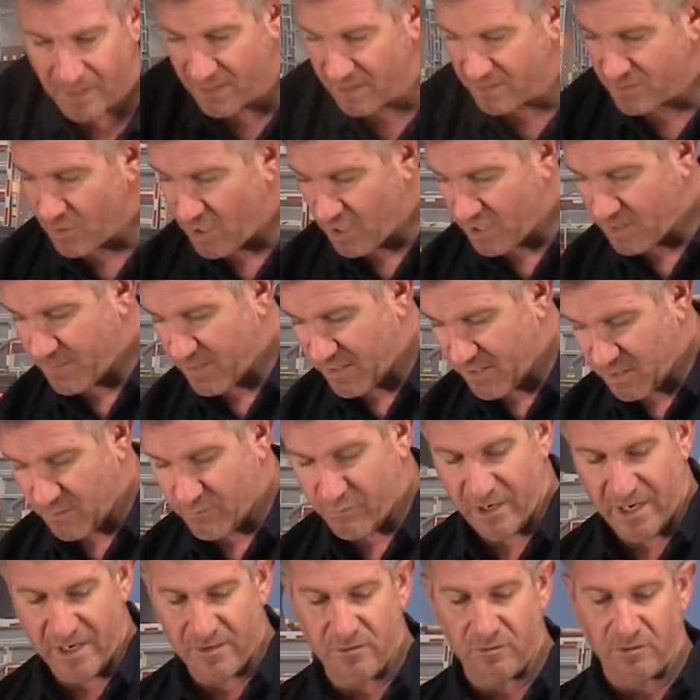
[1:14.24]
and talk about our
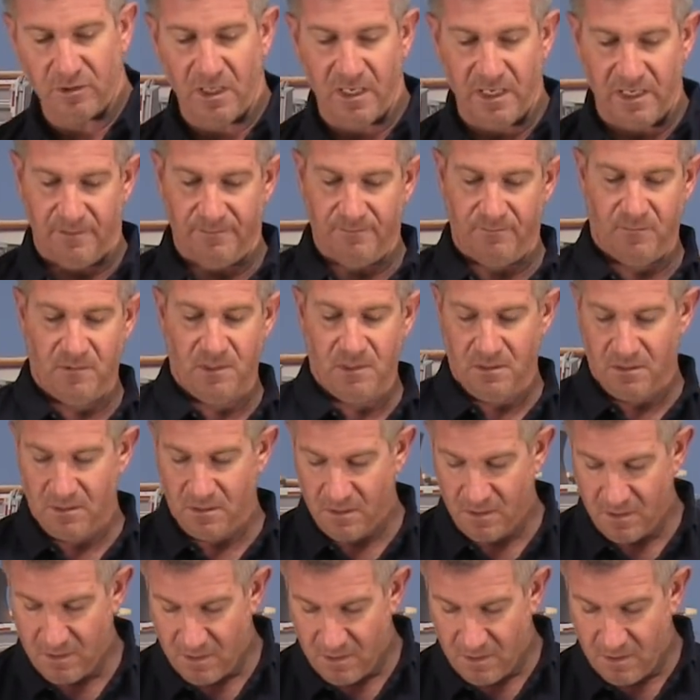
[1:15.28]
brand new light.
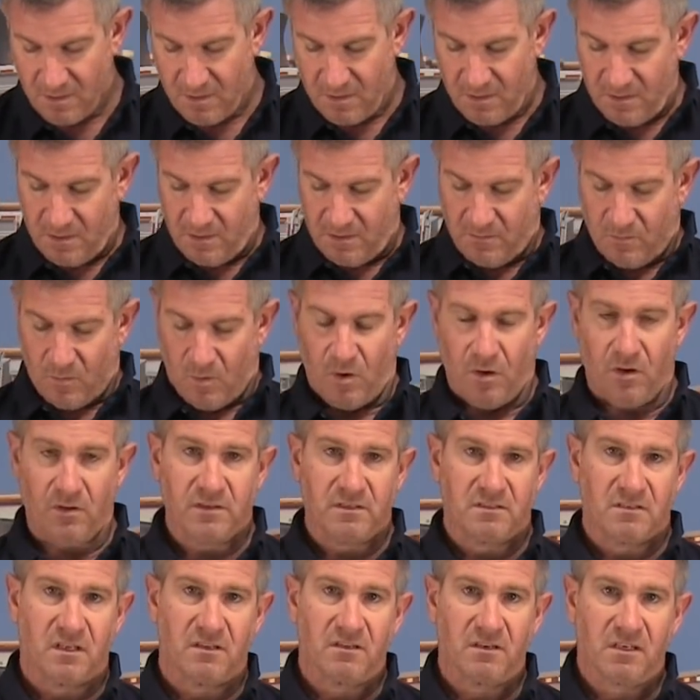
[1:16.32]
All
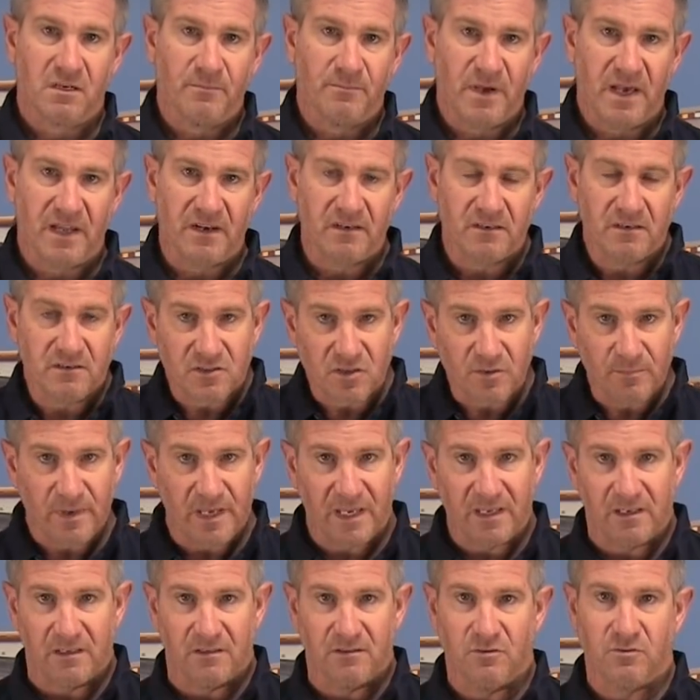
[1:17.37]
these other competitors are
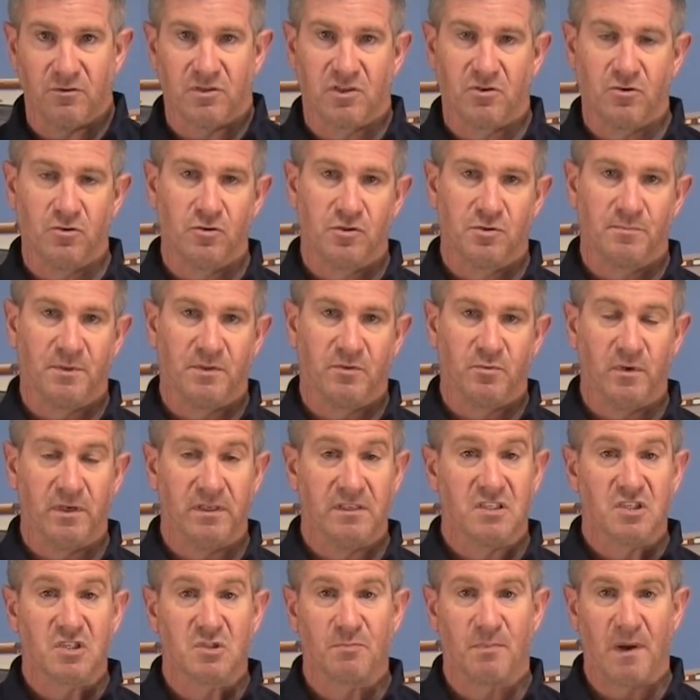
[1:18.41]
making you choose
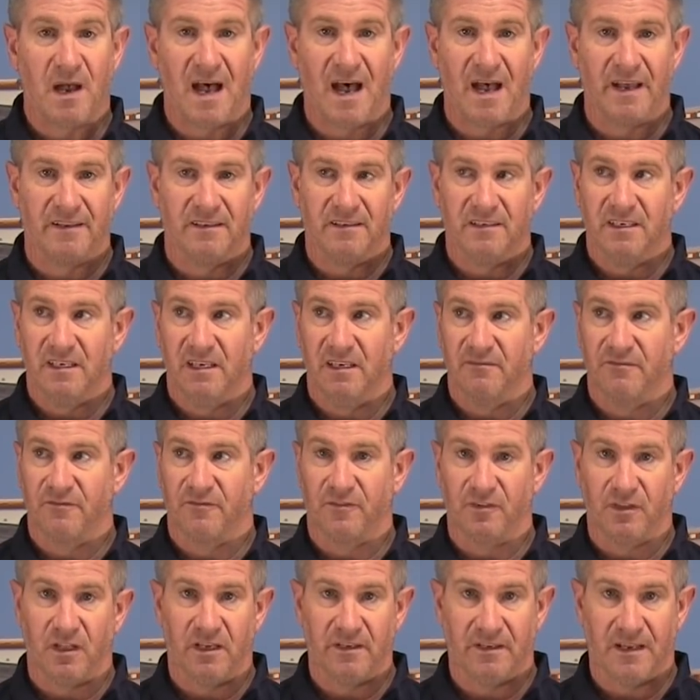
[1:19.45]
between spot and
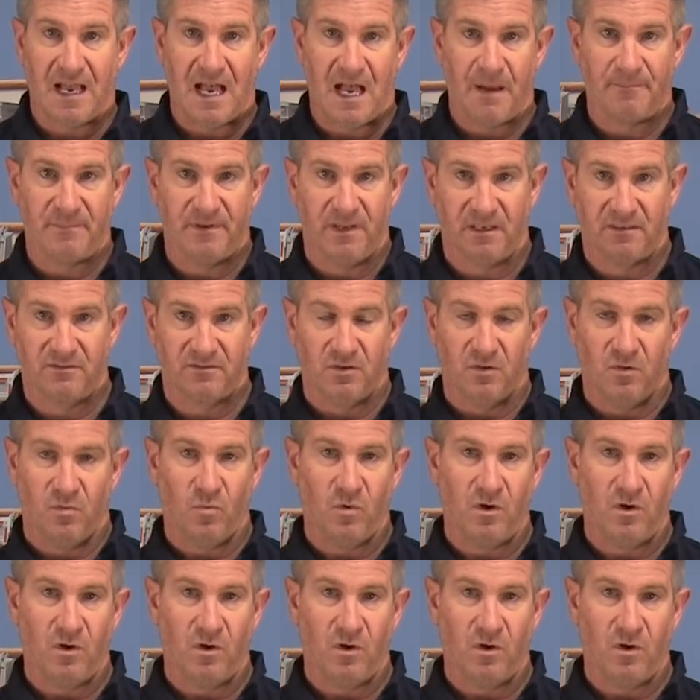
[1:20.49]
flood optics.